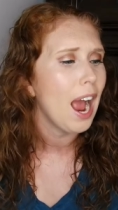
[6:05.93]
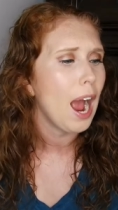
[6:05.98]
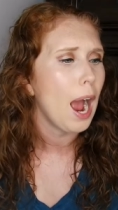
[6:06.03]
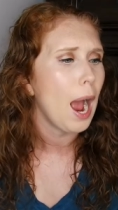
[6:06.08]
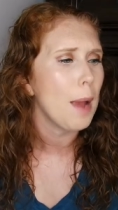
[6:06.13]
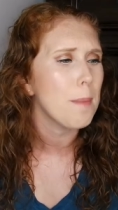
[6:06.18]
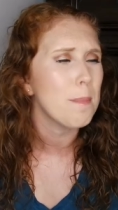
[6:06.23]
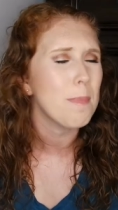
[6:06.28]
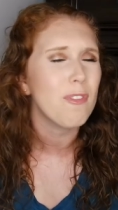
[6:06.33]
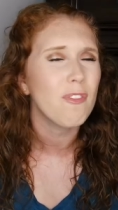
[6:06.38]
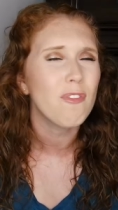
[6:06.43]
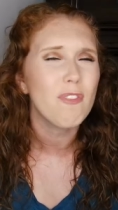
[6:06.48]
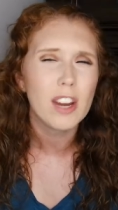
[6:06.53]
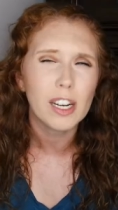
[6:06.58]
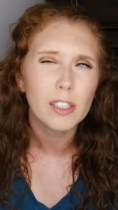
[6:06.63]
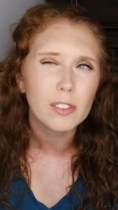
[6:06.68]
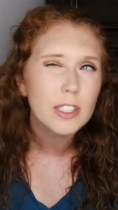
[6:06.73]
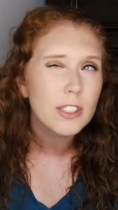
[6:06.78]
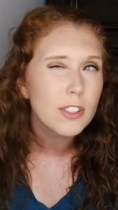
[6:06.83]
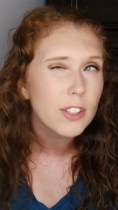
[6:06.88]
I'm
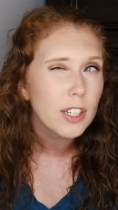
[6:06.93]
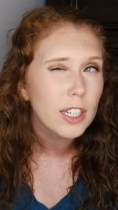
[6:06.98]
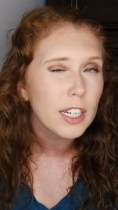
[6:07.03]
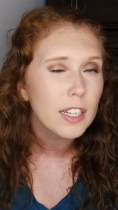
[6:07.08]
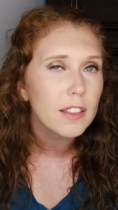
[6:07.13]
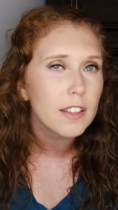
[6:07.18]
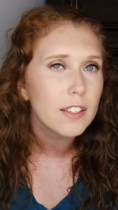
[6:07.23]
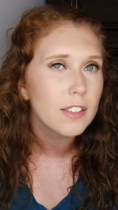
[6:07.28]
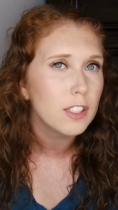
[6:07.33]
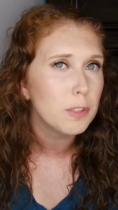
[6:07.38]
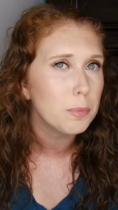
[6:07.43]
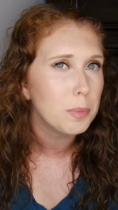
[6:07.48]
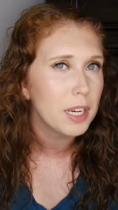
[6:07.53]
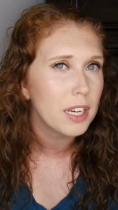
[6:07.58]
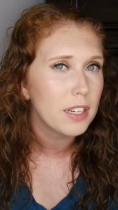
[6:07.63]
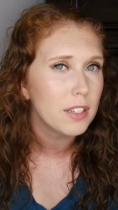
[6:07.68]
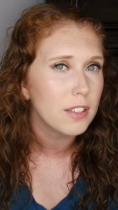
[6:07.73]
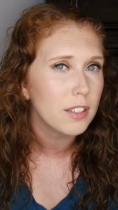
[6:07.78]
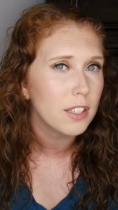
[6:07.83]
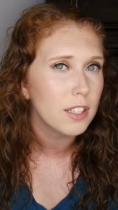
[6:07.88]
fairly certain this is
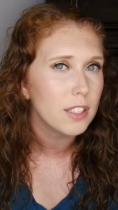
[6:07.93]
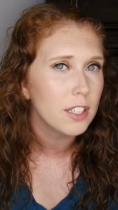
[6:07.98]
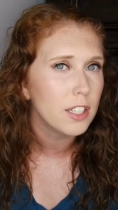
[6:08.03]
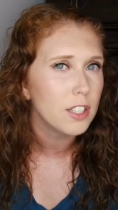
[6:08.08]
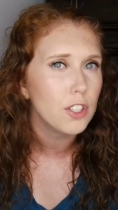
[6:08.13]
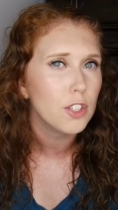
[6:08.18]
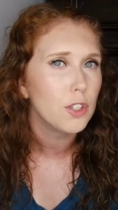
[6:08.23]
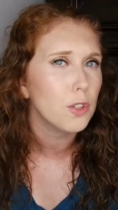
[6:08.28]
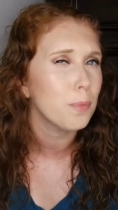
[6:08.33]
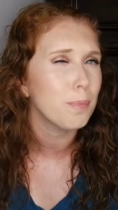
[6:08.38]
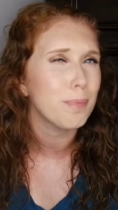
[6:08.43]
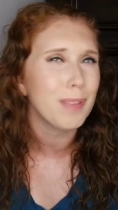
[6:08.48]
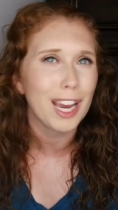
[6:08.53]
being discontinued.